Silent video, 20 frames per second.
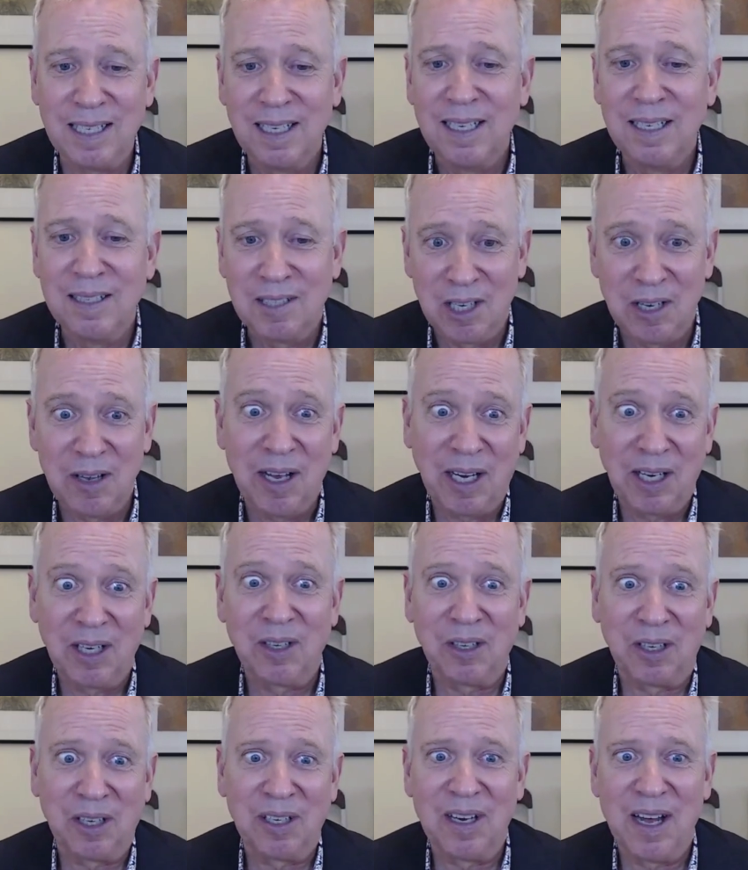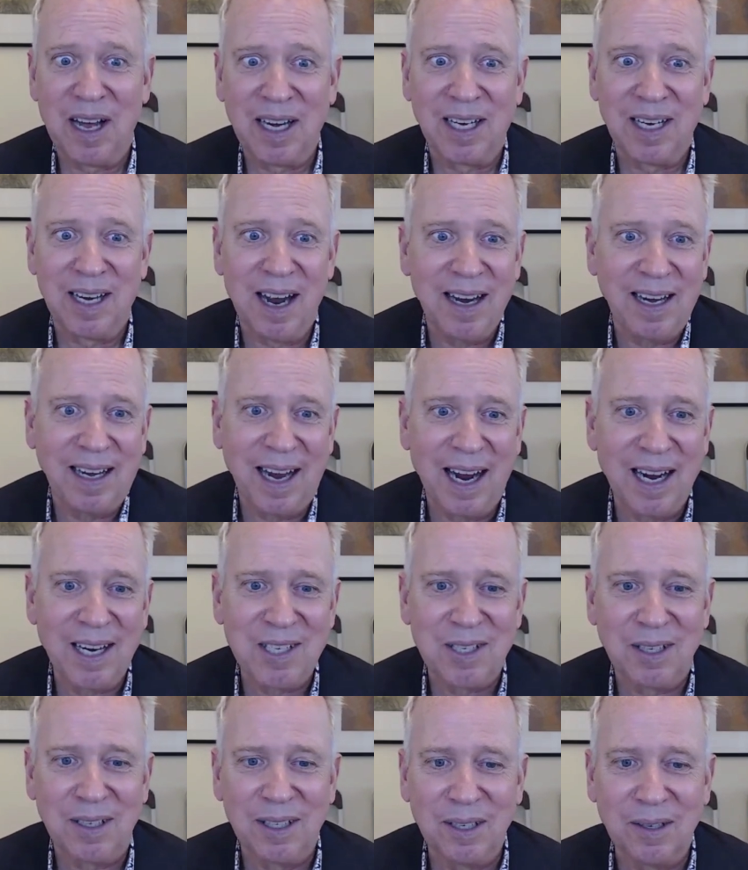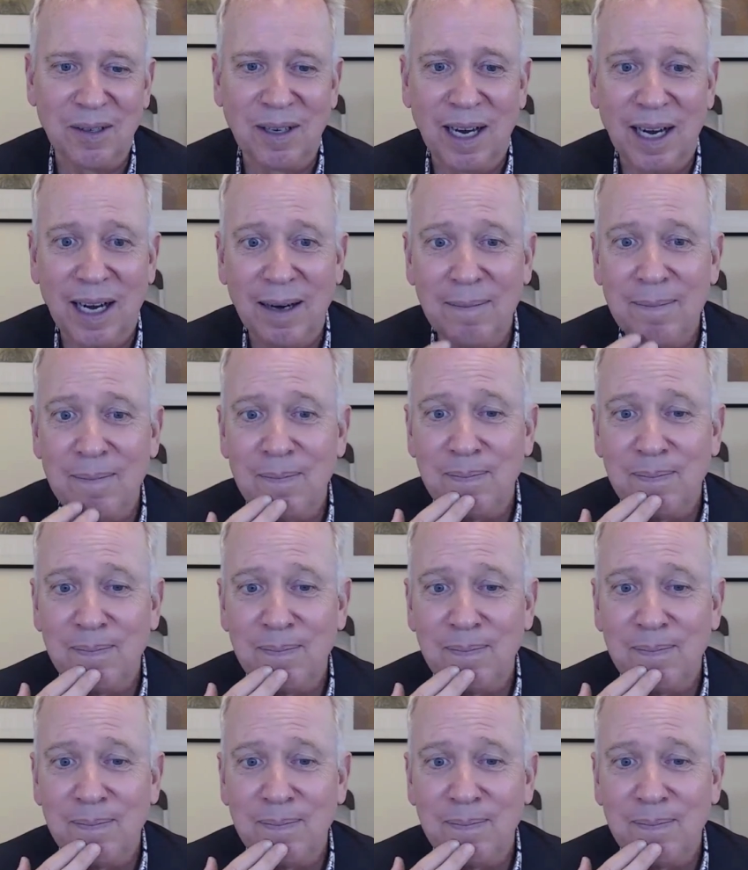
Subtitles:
So they can look a lot alike, actually, okay?